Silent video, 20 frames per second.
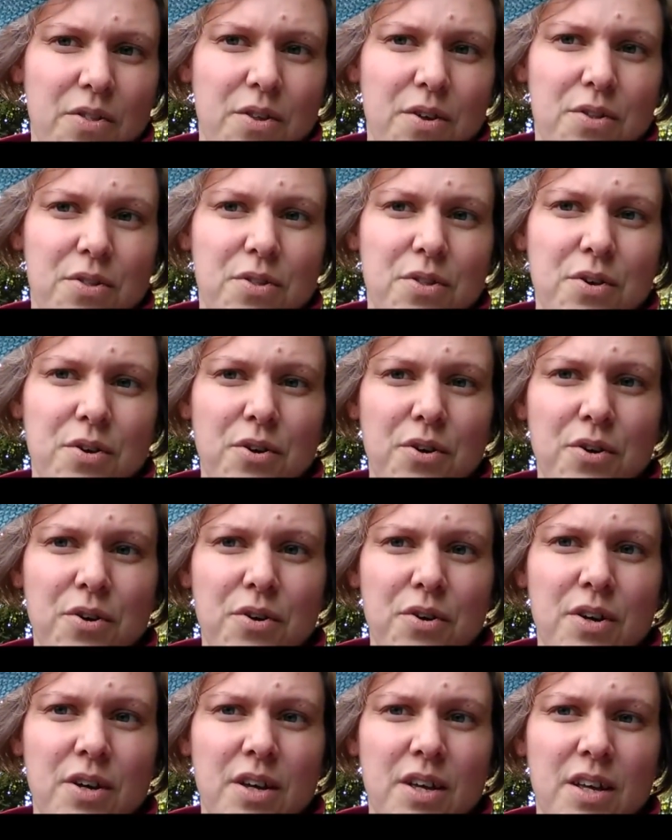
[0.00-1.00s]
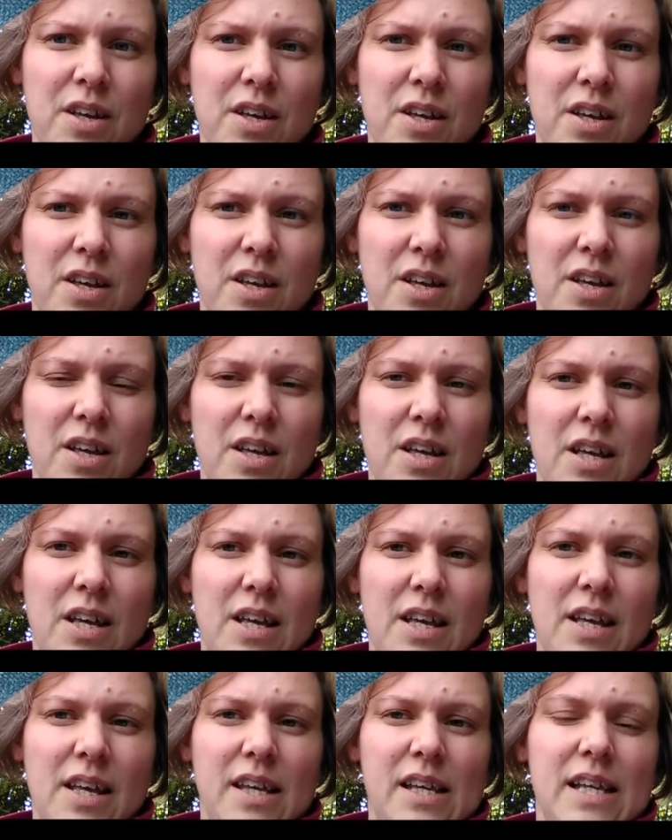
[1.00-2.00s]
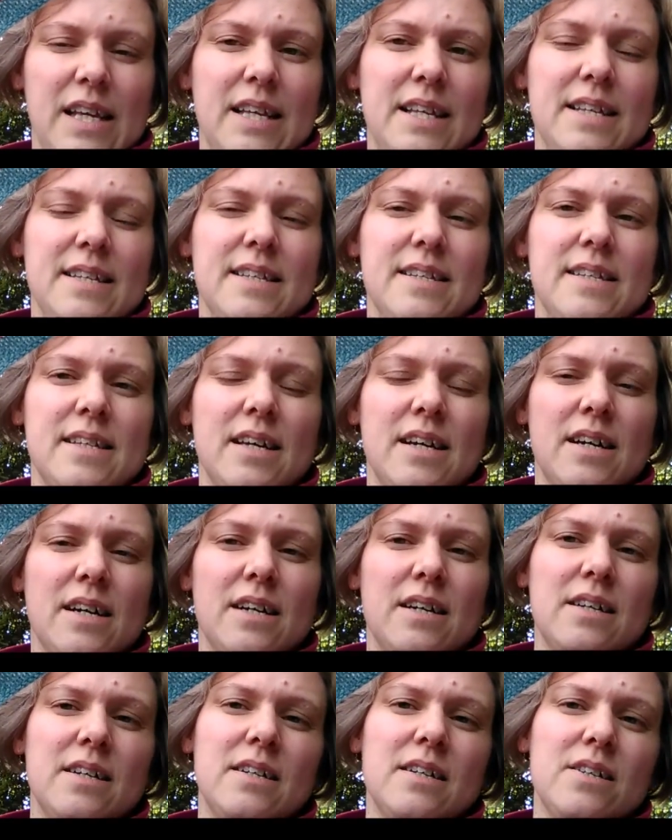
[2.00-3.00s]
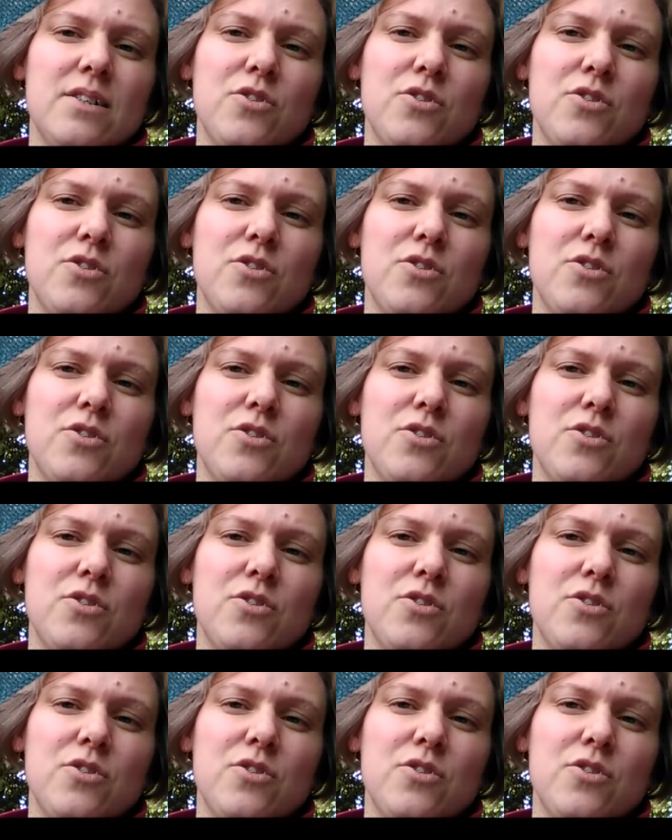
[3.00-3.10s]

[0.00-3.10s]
The third is uh,